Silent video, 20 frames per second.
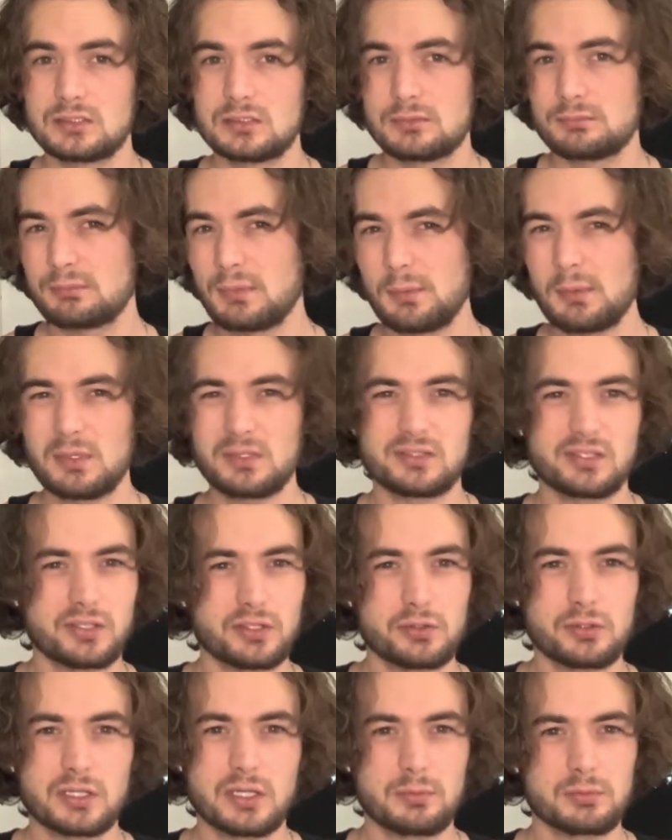Maybe I'll tell
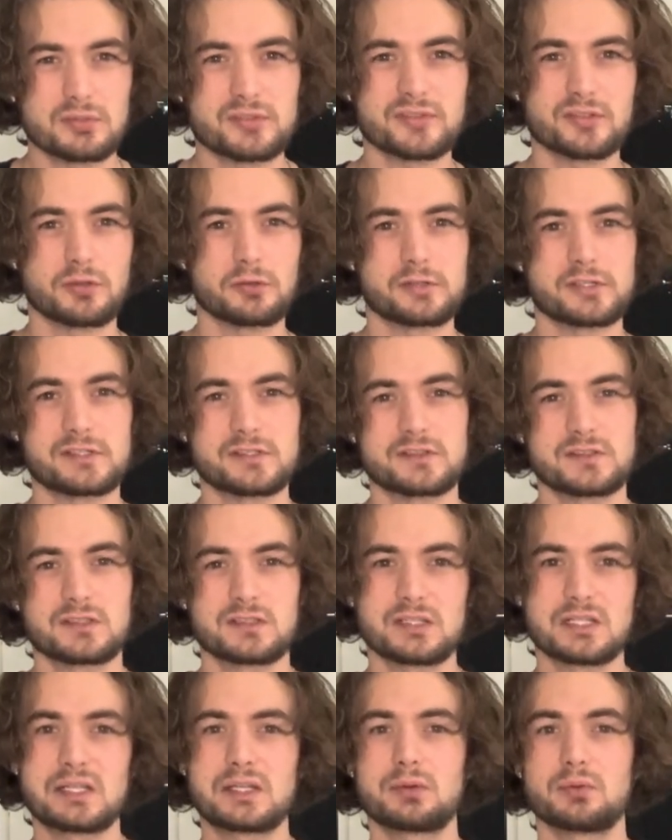you a couple of stories.
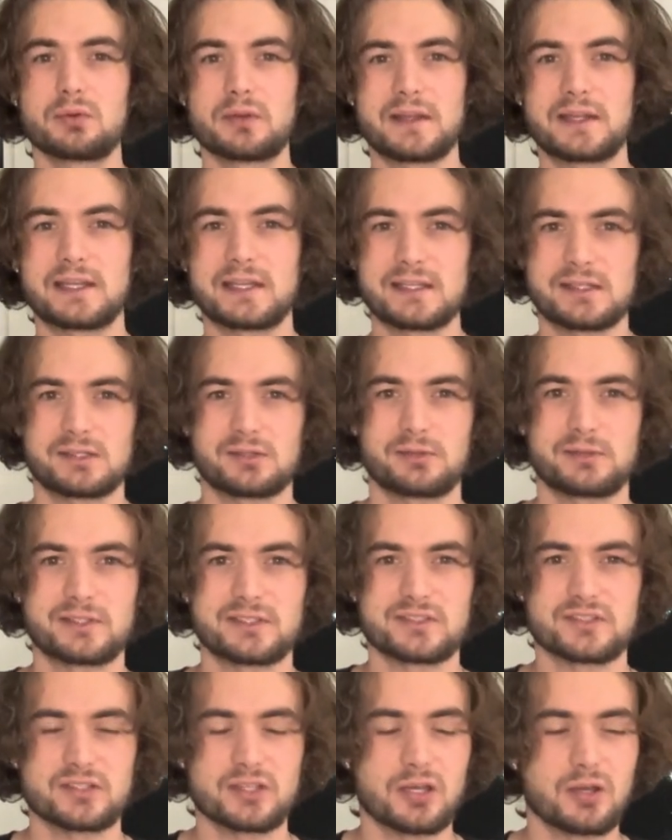We'll get into it.
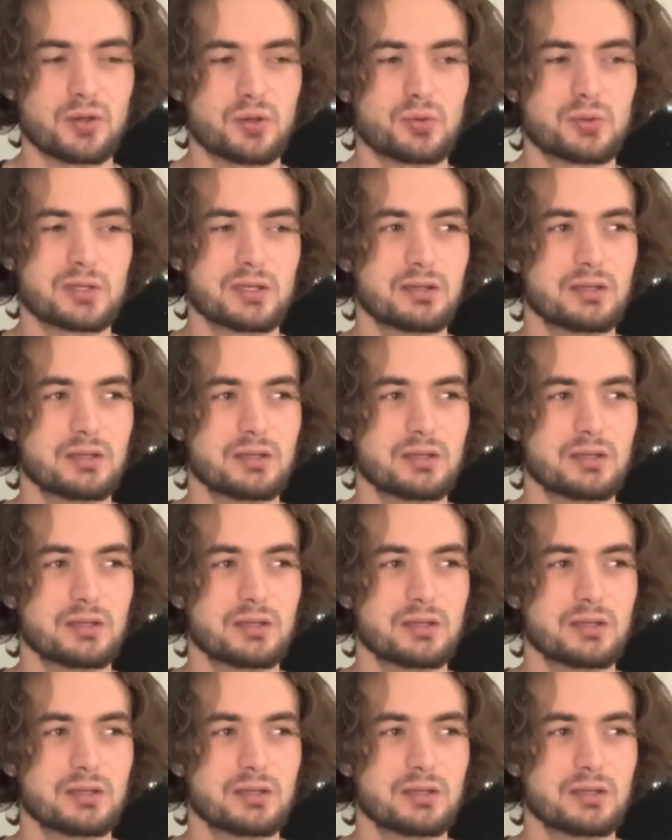So,